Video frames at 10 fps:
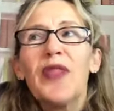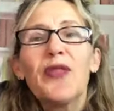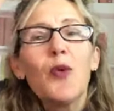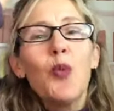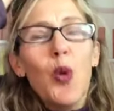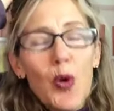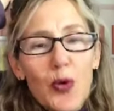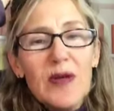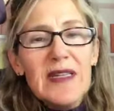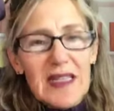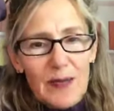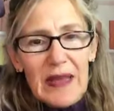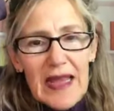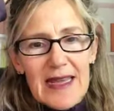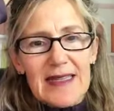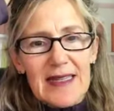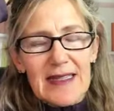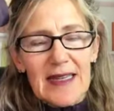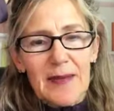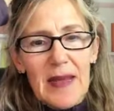with the wounded
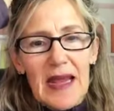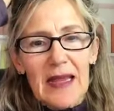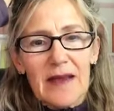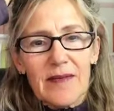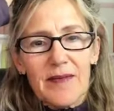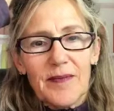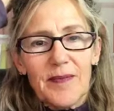places in me